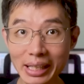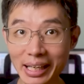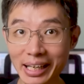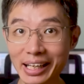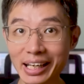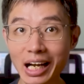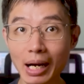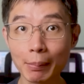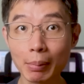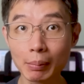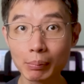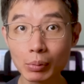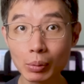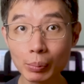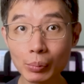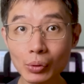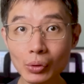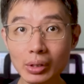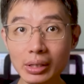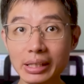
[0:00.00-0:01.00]
I like about
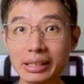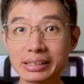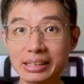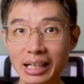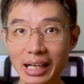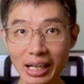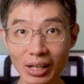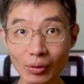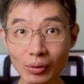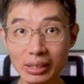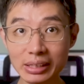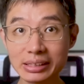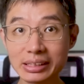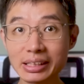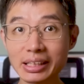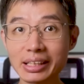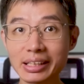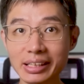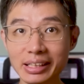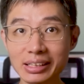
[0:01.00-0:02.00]
moomoo is how easy
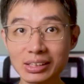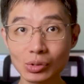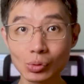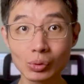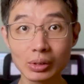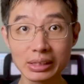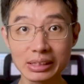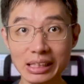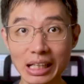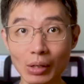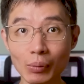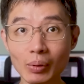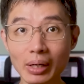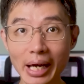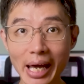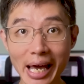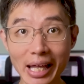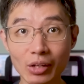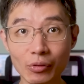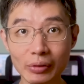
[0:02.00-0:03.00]
it is to discover
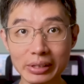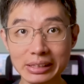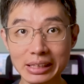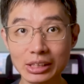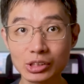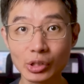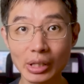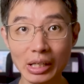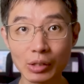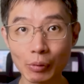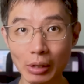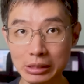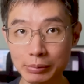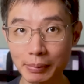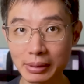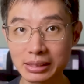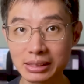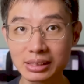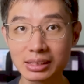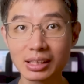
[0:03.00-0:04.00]
and research
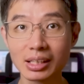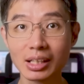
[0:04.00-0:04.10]
investments.